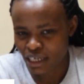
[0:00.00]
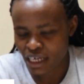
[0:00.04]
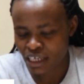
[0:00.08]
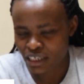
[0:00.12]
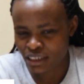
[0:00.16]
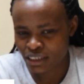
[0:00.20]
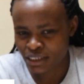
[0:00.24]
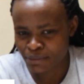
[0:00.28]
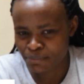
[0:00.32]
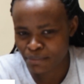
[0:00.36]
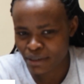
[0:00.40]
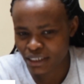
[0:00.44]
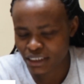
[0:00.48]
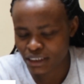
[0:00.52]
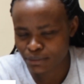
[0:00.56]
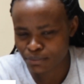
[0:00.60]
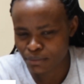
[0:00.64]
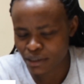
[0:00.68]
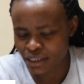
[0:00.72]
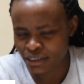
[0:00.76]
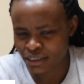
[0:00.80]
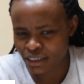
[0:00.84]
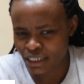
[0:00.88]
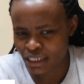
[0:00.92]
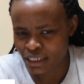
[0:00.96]

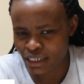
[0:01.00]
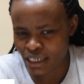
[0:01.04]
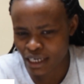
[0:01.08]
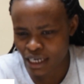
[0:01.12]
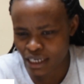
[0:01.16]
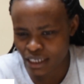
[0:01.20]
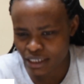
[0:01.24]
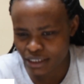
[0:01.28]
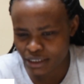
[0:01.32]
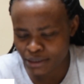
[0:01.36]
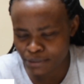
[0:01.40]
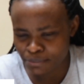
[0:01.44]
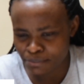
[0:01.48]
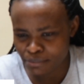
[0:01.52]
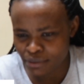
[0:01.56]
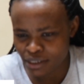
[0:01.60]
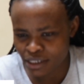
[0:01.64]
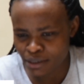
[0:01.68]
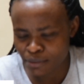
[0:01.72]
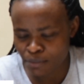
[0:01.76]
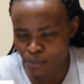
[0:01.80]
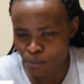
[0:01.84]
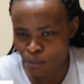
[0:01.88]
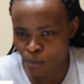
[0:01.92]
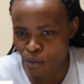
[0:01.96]
it encourages me
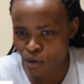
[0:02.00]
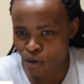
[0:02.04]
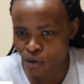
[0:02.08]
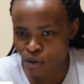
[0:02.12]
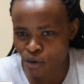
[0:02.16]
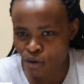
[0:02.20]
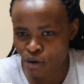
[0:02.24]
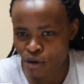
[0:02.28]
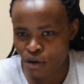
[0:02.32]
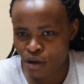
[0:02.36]
more,